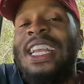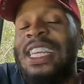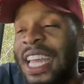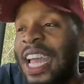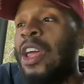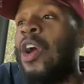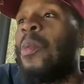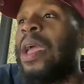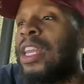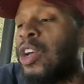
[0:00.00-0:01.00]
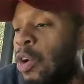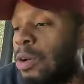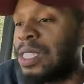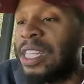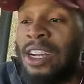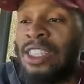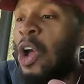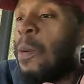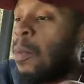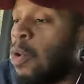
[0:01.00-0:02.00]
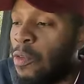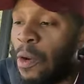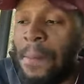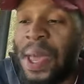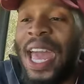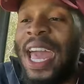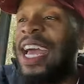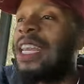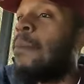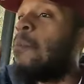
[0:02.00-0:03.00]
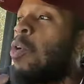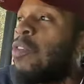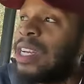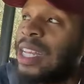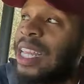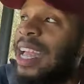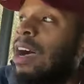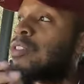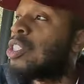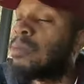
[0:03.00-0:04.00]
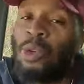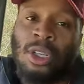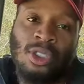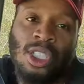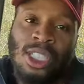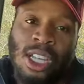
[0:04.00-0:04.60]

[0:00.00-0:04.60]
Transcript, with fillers: And then we had to go upstairs, move a bed, move another couch and some dressers and